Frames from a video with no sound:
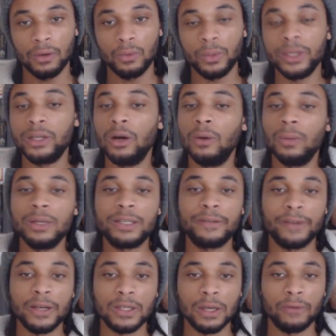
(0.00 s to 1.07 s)
You know, we don't
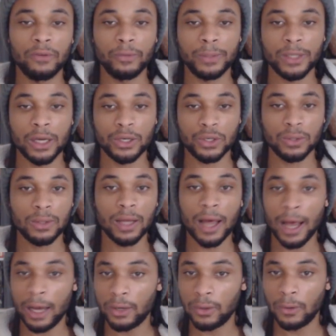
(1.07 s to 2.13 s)
want to face our full potential
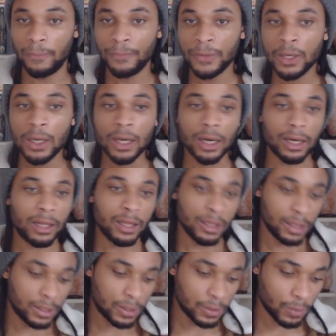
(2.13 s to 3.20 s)
at all. And I
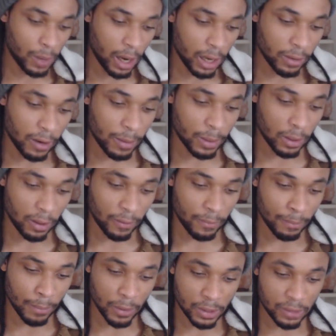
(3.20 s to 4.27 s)
think this is where
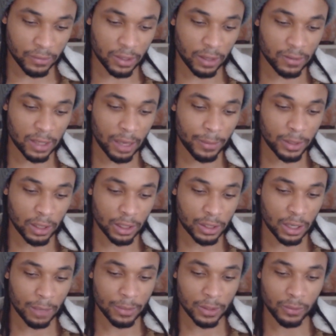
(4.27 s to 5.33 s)
most of
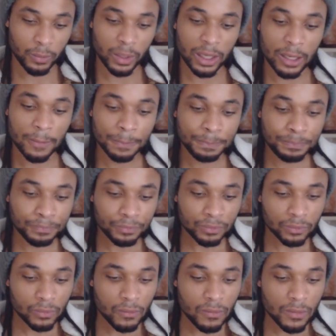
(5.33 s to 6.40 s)
self-sabotage comes in.
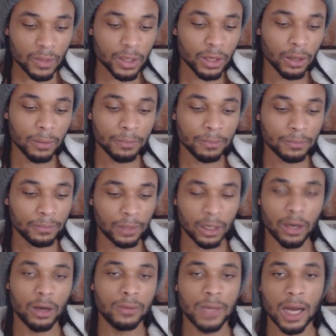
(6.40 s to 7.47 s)
You know,
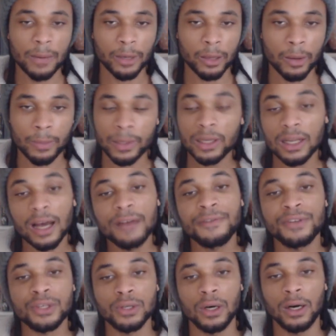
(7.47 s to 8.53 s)
I know I'm rambling a bit, but
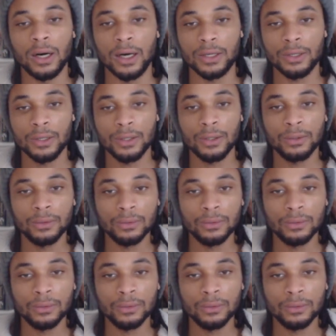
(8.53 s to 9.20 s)
life is not hard.